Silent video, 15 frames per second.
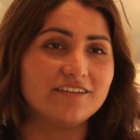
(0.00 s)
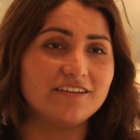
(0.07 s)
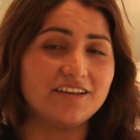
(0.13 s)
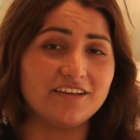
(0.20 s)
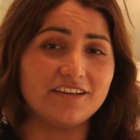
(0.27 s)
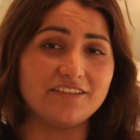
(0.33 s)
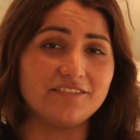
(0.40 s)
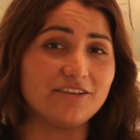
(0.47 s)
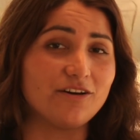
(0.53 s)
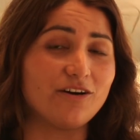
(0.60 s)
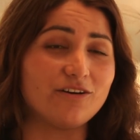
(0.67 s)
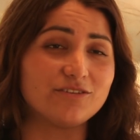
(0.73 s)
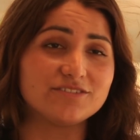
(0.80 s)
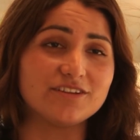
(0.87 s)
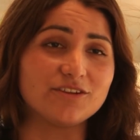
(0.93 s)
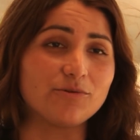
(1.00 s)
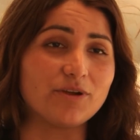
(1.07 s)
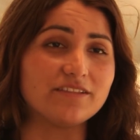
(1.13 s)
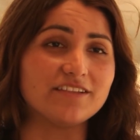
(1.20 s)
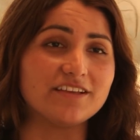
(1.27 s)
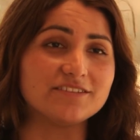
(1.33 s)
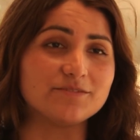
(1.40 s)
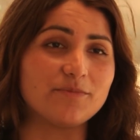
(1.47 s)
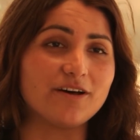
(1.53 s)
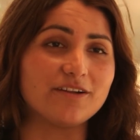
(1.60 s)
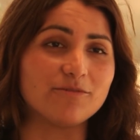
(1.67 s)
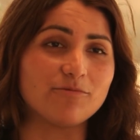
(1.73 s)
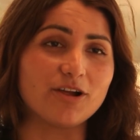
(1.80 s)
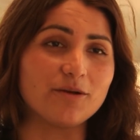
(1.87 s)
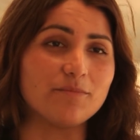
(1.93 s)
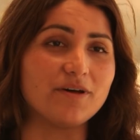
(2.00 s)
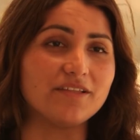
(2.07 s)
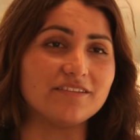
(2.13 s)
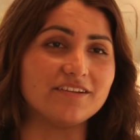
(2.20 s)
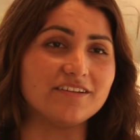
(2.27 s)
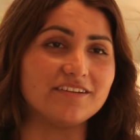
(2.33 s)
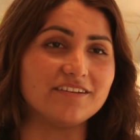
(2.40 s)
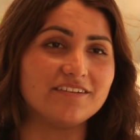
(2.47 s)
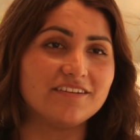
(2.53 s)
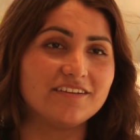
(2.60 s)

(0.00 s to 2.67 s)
and they all said great things about it, recommended it,